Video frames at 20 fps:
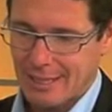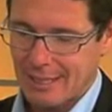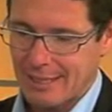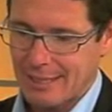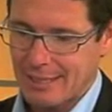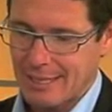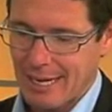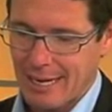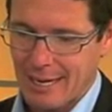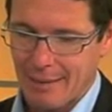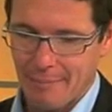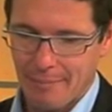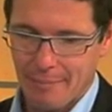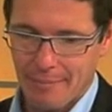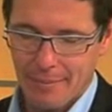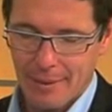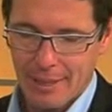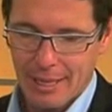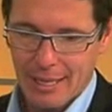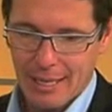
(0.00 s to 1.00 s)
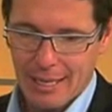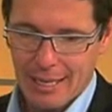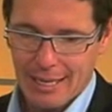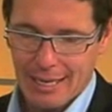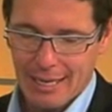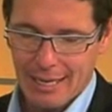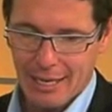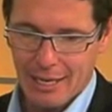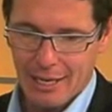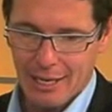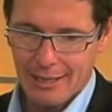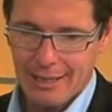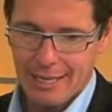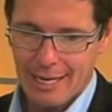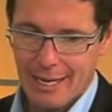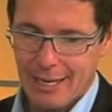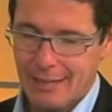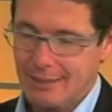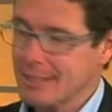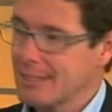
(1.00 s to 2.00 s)
that I
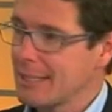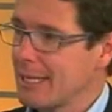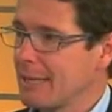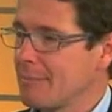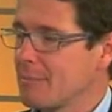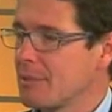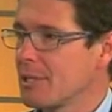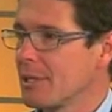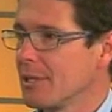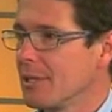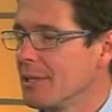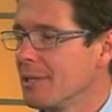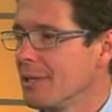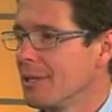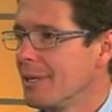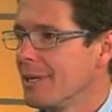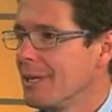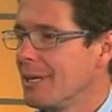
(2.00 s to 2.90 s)
can't seem to